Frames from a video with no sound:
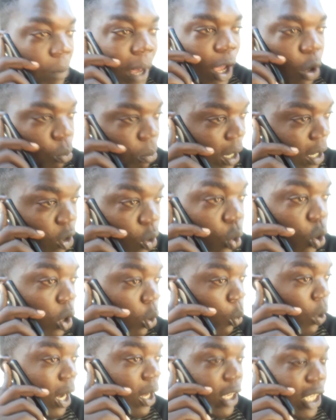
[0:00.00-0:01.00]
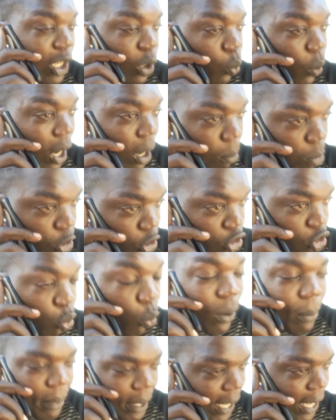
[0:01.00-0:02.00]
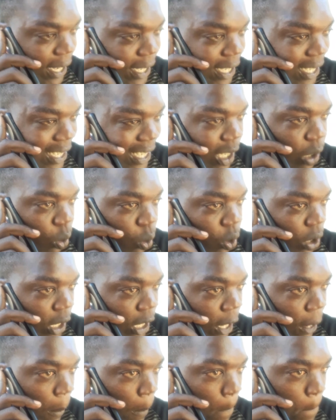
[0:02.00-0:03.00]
My woman know, my teeth one brush. When I can get the 10,000?